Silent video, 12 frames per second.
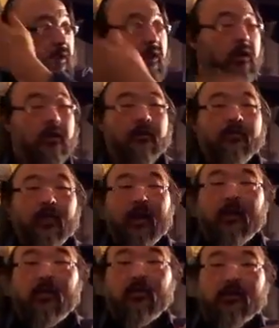
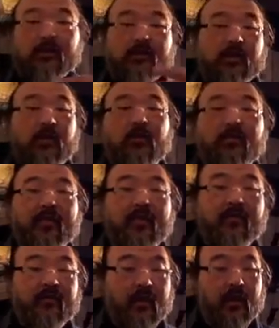I use the same
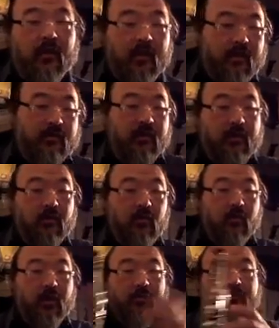amount of air as I
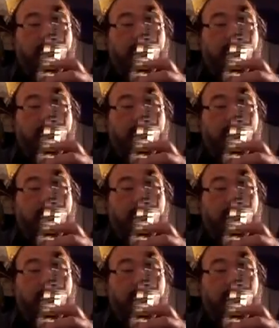go up.